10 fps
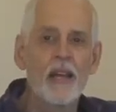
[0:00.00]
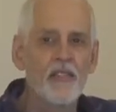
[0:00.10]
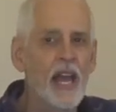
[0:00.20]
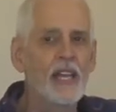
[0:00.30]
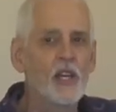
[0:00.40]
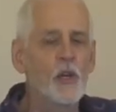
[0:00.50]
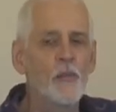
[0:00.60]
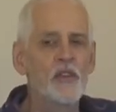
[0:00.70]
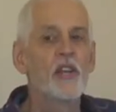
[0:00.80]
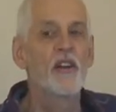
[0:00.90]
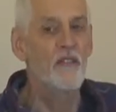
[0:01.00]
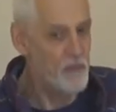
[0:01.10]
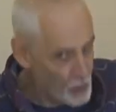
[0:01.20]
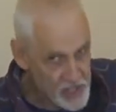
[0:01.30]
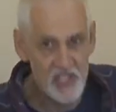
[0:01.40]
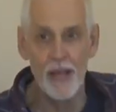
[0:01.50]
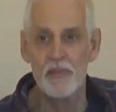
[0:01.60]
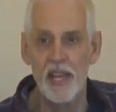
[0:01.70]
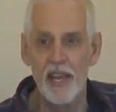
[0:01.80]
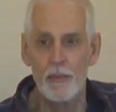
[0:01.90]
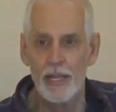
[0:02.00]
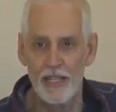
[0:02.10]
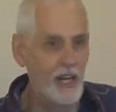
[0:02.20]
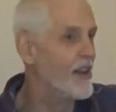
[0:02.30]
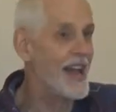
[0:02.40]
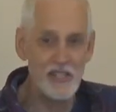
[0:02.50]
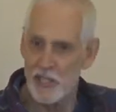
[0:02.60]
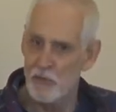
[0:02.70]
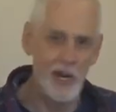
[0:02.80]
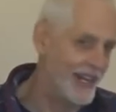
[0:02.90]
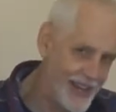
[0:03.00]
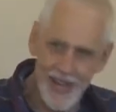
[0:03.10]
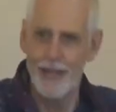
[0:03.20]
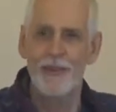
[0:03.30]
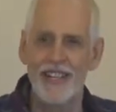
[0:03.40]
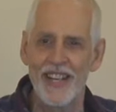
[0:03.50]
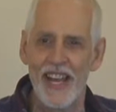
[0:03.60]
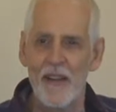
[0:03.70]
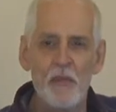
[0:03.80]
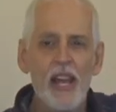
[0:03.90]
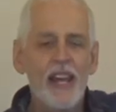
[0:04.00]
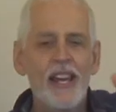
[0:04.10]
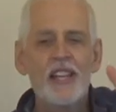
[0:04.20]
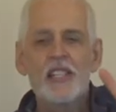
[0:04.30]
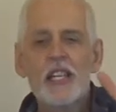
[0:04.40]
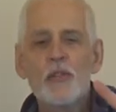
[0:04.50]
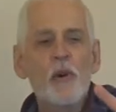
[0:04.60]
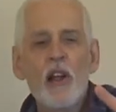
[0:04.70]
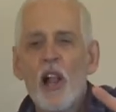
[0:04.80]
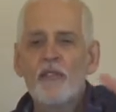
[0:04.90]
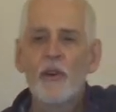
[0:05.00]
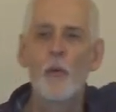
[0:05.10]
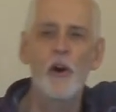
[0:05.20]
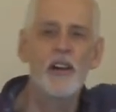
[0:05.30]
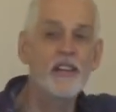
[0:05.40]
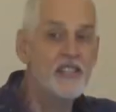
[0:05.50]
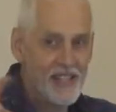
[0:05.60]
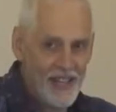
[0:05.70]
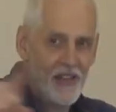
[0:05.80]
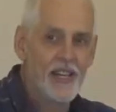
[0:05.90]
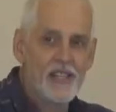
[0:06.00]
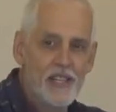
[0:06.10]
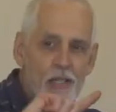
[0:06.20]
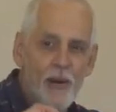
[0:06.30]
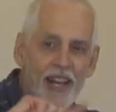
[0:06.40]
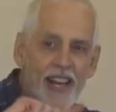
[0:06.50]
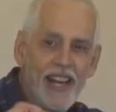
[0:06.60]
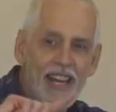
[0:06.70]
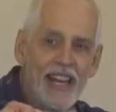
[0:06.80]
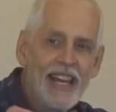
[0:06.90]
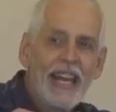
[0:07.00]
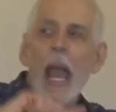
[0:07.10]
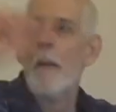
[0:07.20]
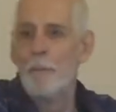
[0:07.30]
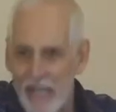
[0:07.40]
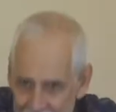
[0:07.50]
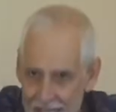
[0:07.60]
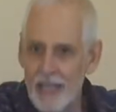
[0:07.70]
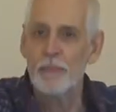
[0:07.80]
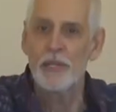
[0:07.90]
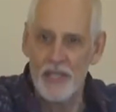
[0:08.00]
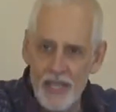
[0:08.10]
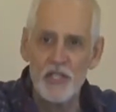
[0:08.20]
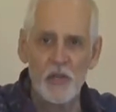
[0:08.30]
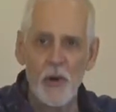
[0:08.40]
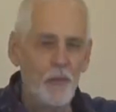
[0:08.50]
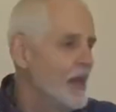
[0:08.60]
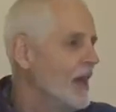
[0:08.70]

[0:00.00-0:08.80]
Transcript: Thank you. You're four steps ahead of me. The class is running ahead of me today. He sees what Oliver was, and then he sees what he can be, the potential.